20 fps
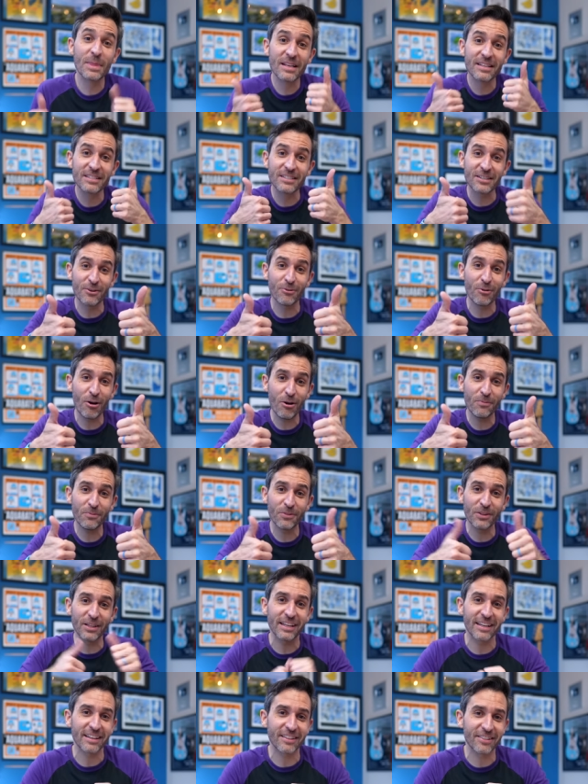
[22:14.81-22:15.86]
So
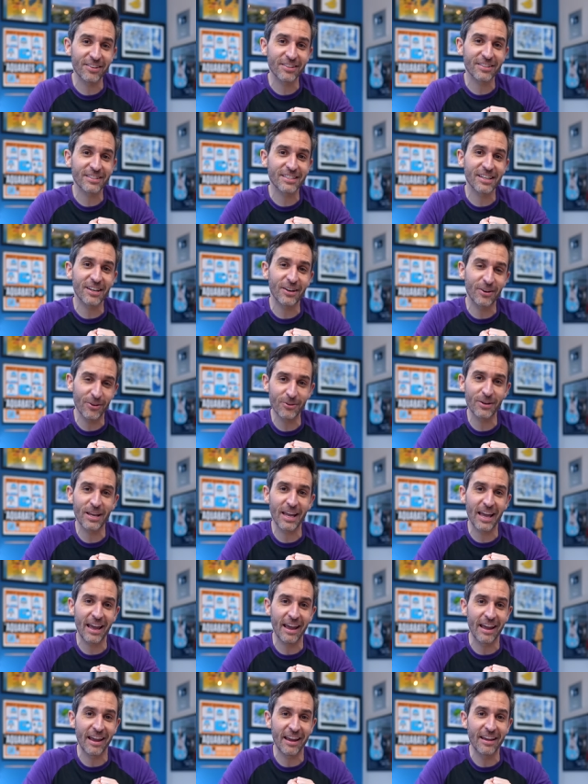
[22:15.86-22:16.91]
hopefully it looked
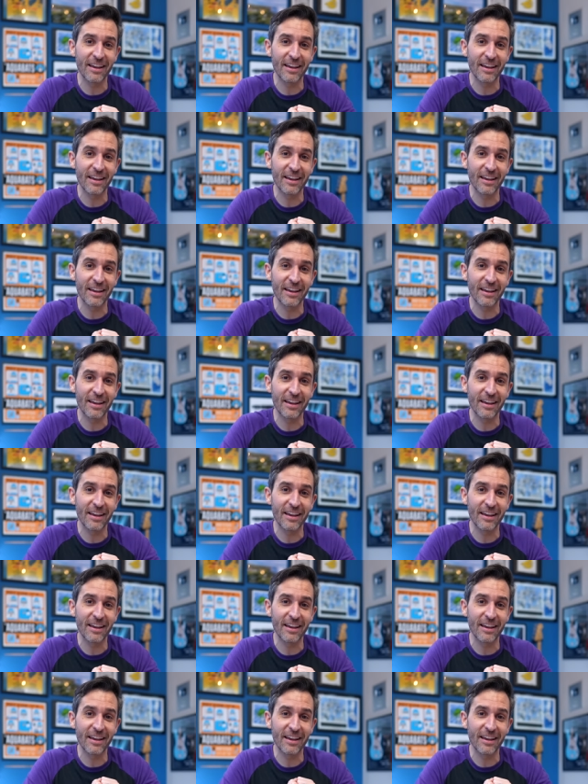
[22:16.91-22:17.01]
okay.